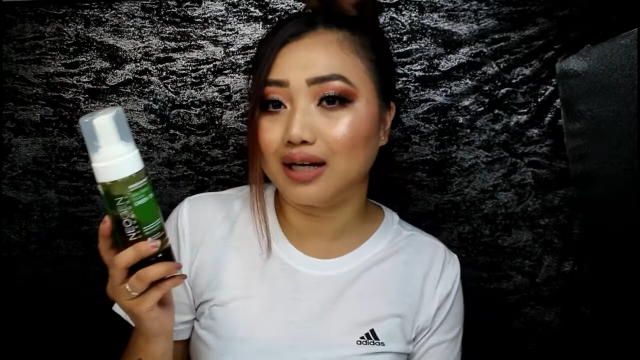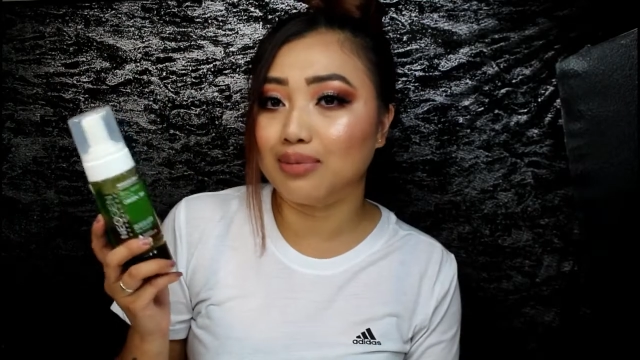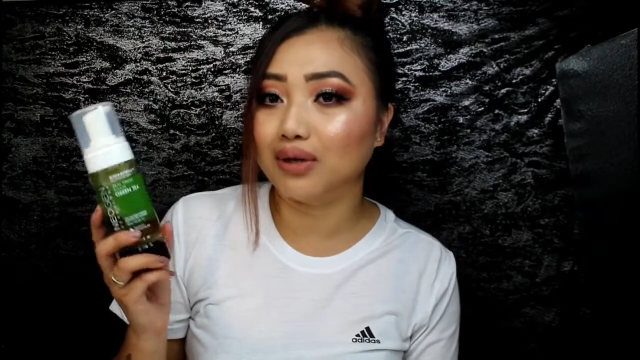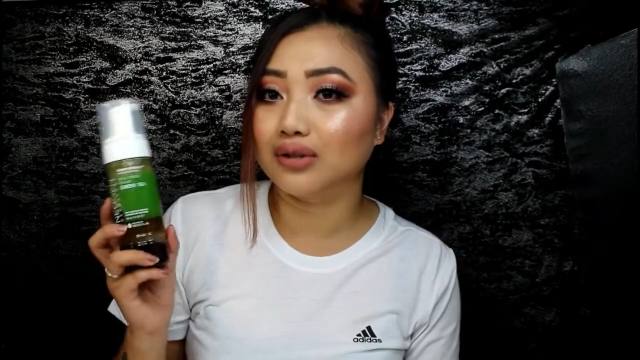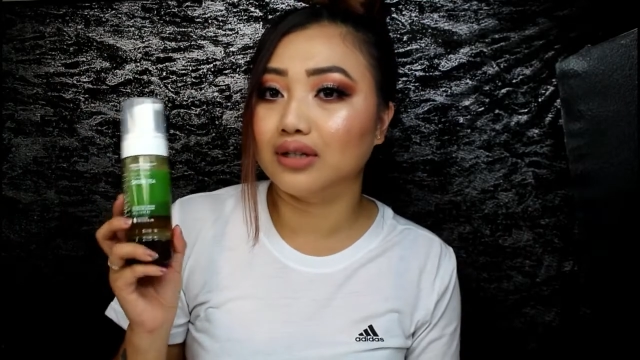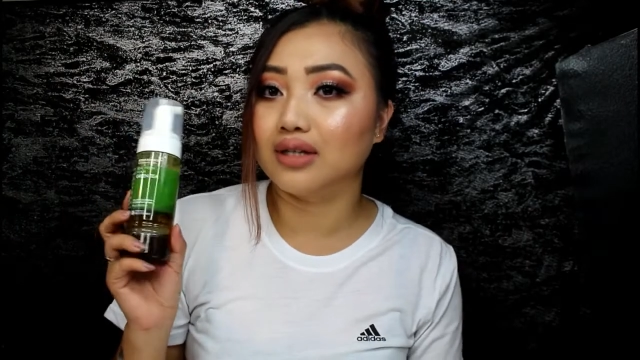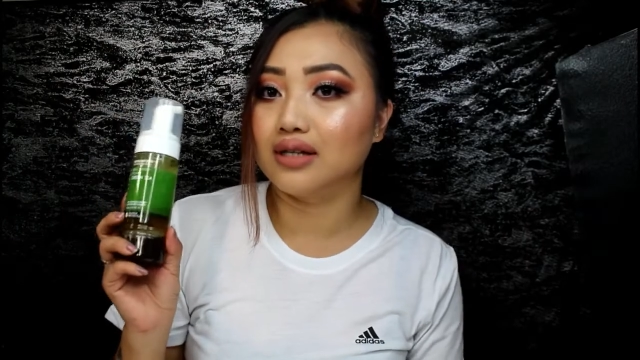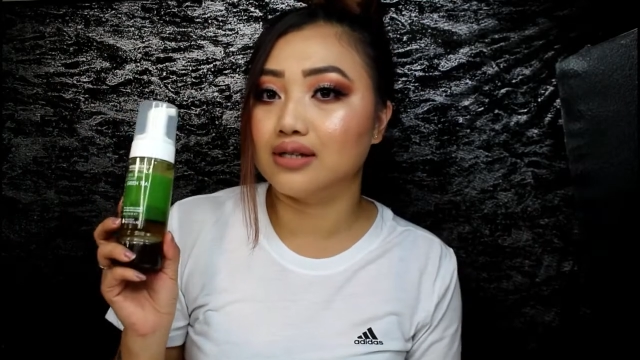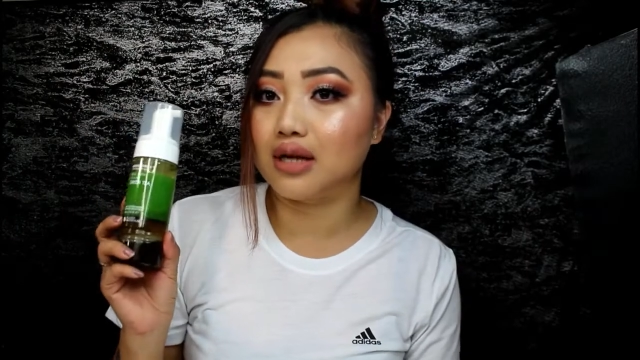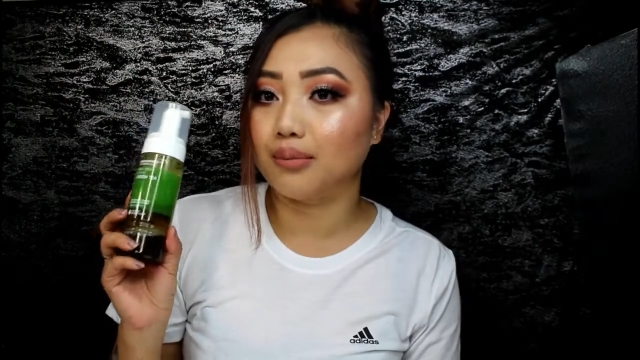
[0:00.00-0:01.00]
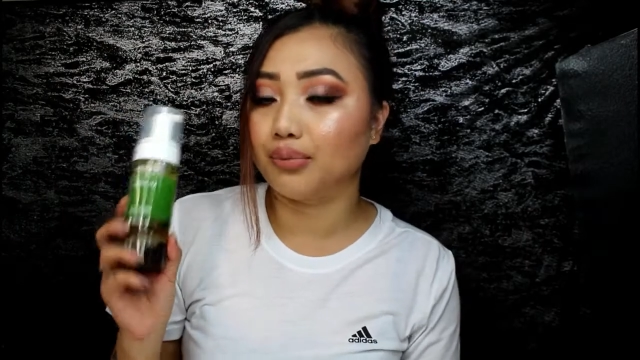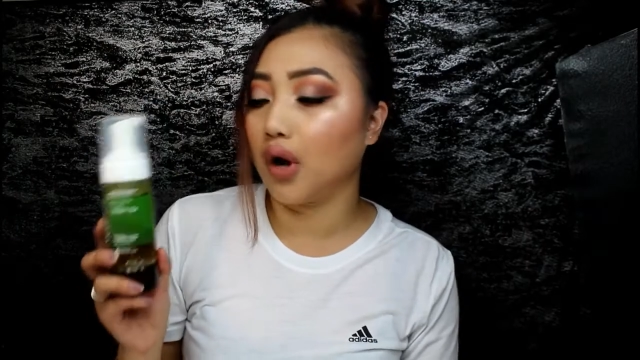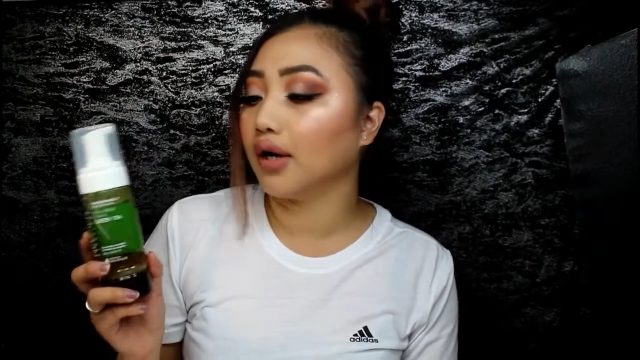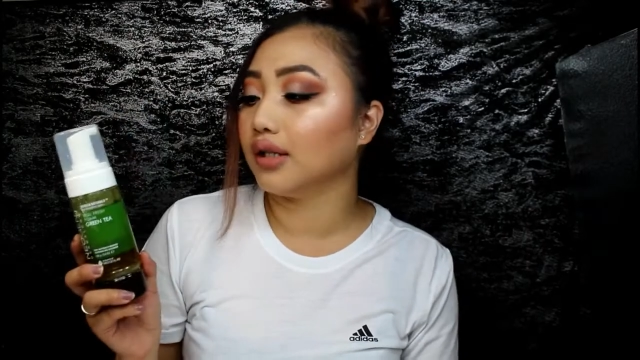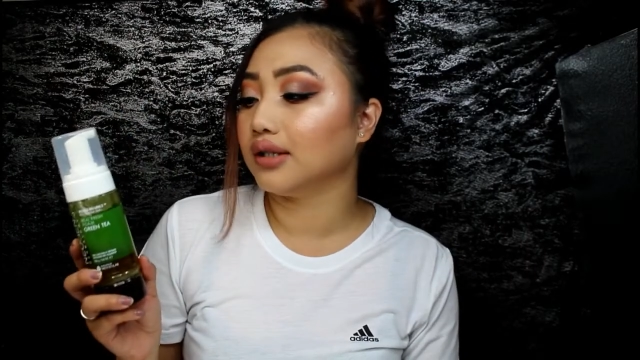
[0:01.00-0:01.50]
about this
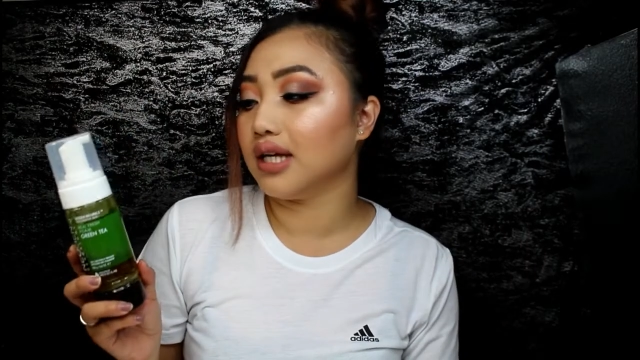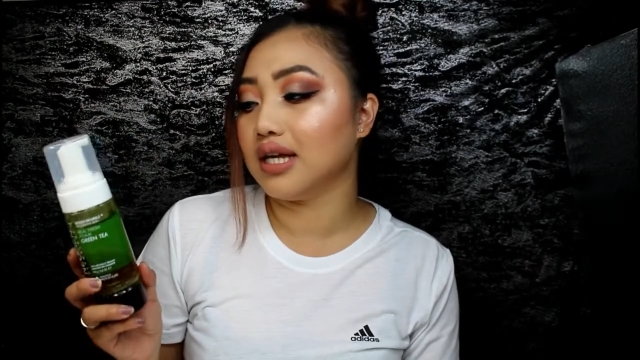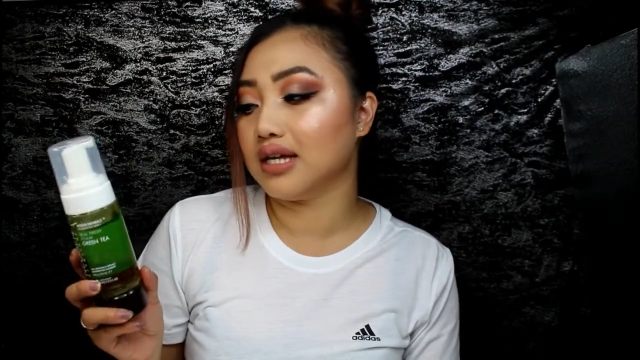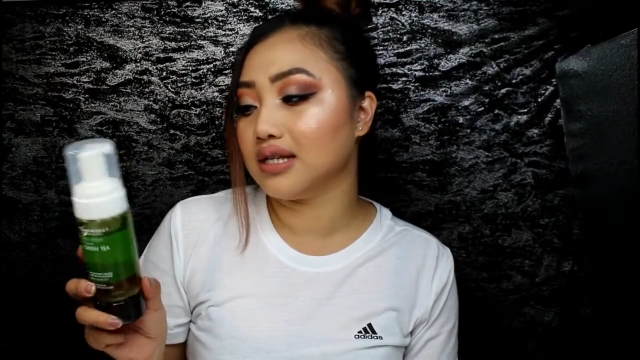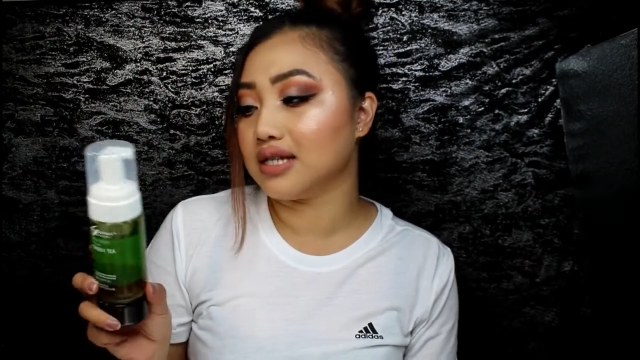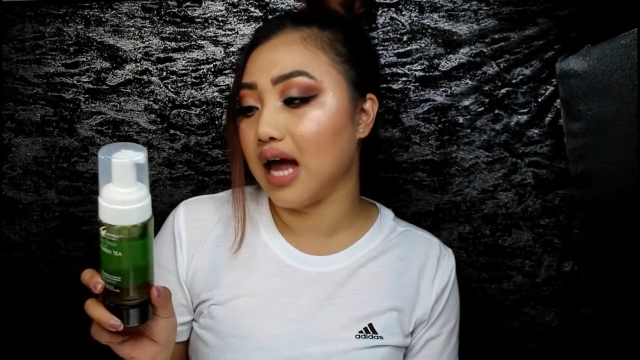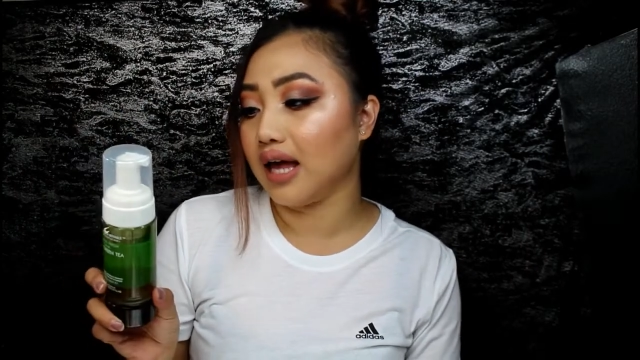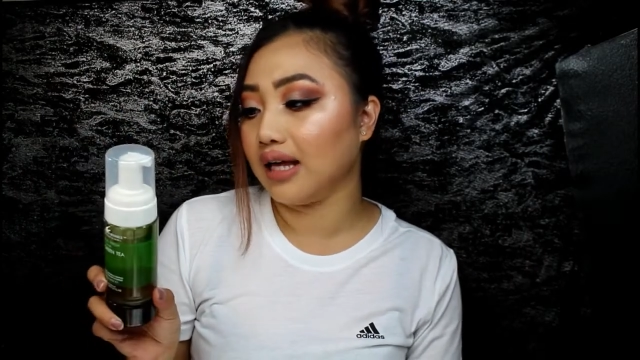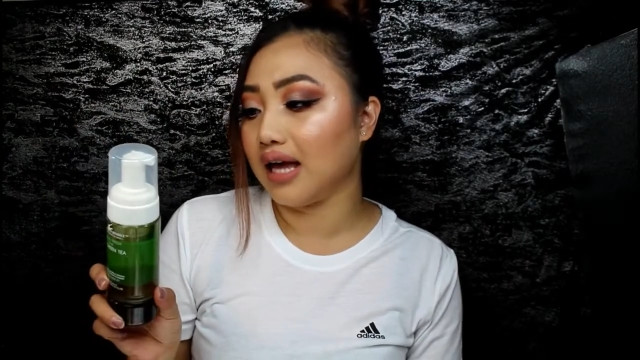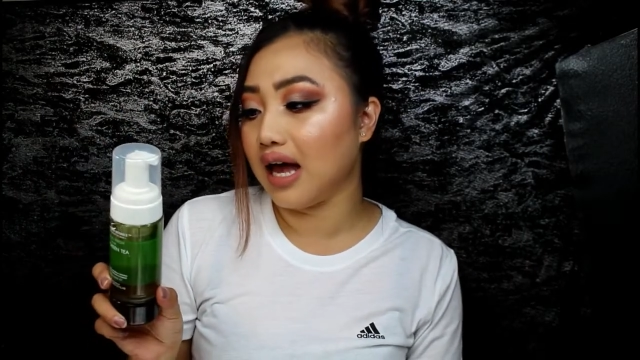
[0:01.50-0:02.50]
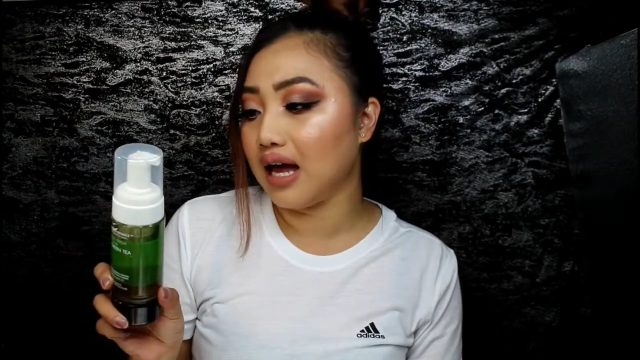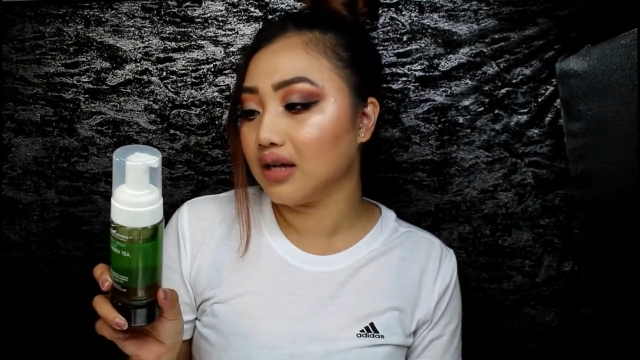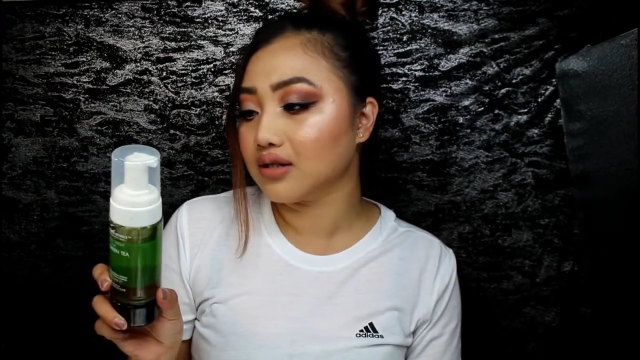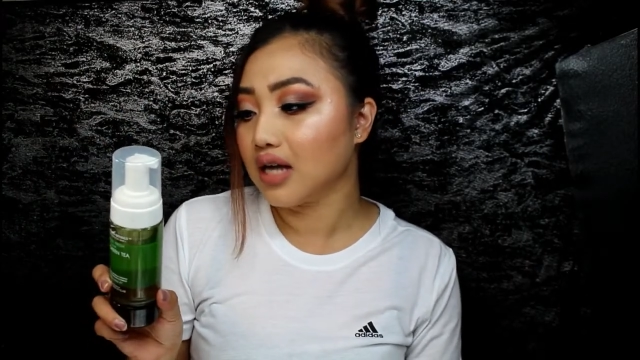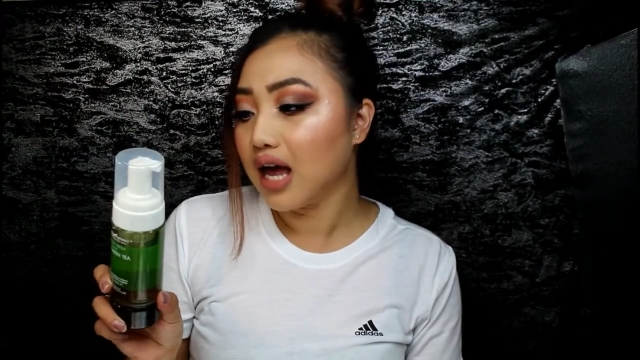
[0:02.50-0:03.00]
product is that it
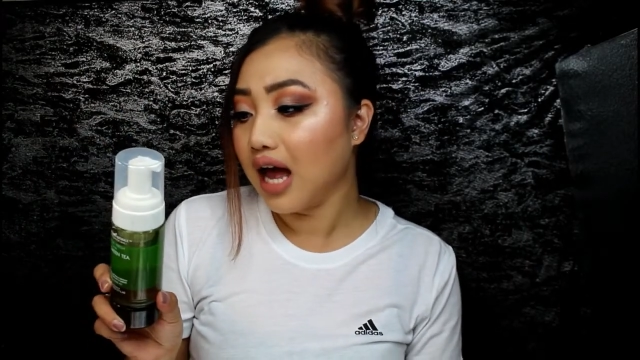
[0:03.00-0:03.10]
has